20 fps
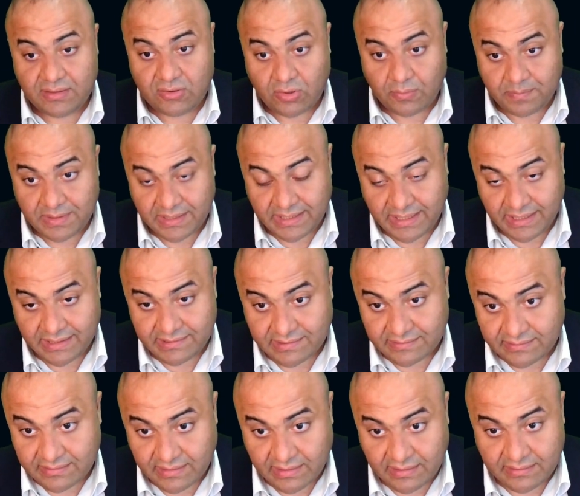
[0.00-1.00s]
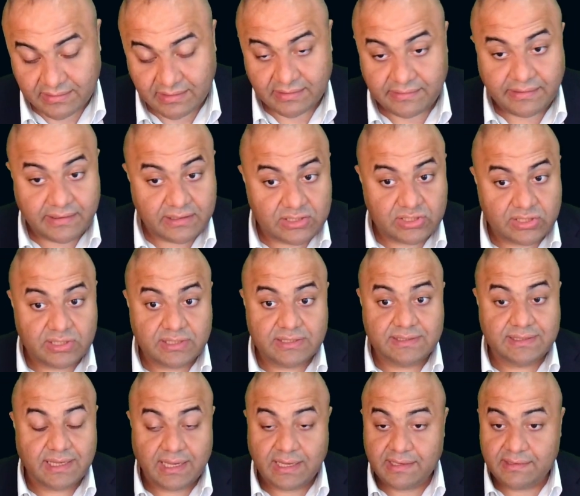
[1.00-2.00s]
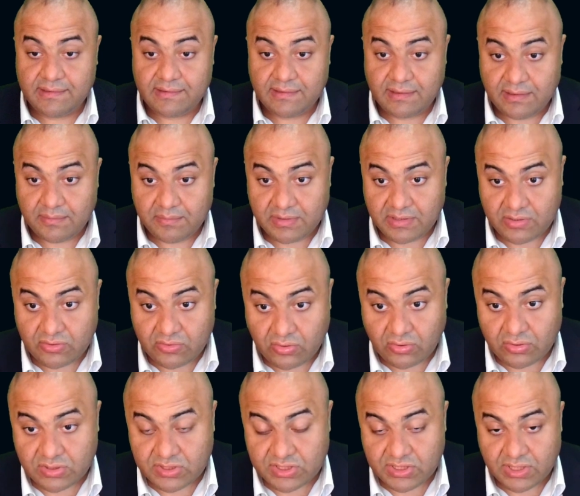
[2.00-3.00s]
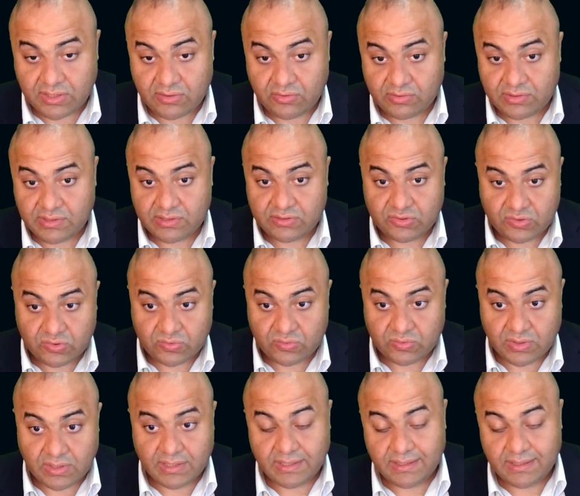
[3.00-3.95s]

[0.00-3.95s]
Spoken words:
complicated architectures and methodology in order to